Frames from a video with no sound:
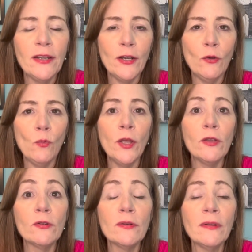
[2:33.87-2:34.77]
what
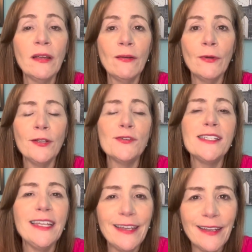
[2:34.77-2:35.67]
you're
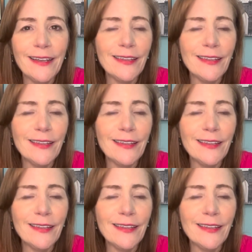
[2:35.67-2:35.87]
seeking